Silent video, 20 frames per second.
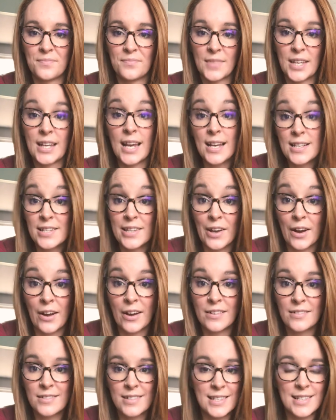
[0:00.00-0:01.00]
Like icy
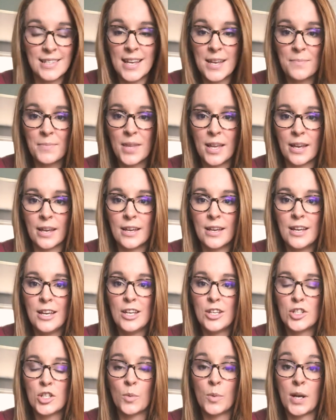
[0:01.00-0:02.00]
hot. It's the same thing.
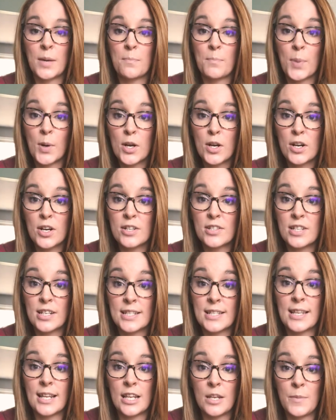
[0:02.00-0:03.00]
So when it burns and
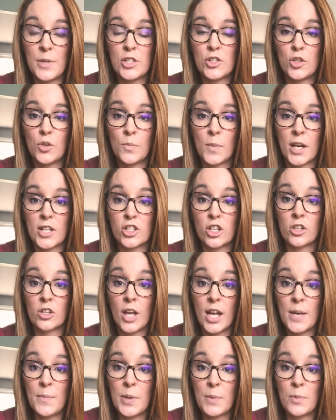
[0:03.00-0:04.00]
it's going to be too much, a
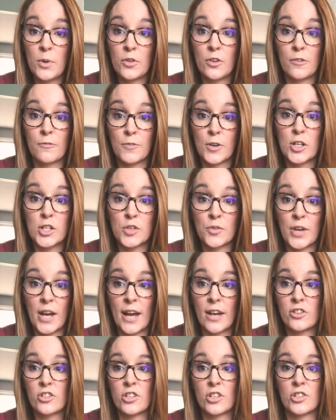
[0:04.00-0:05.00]
lot of people, their first
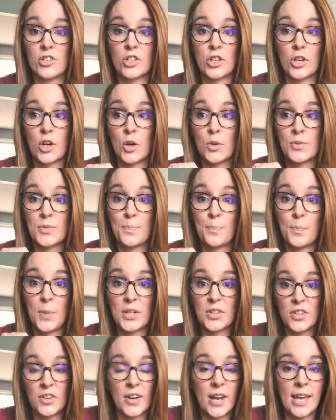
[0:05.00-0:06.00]
reaction is to go
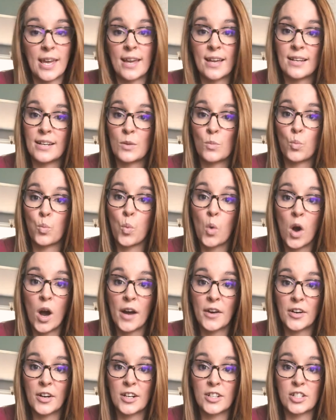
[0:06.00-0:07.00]
put their hand in
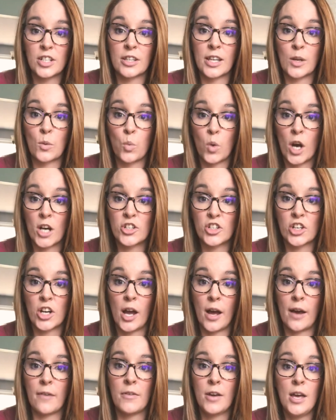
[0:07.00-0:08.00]
water to like wash it
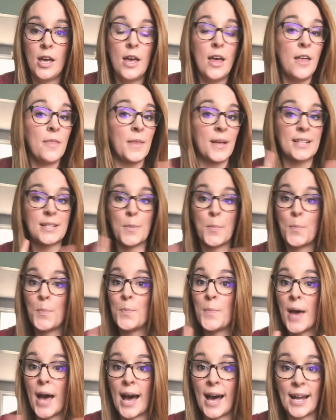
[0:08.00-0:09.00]
off. That's a
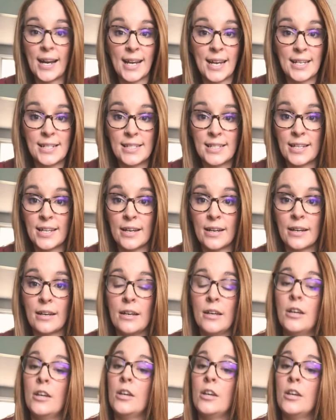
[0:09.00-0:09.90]
bad idea.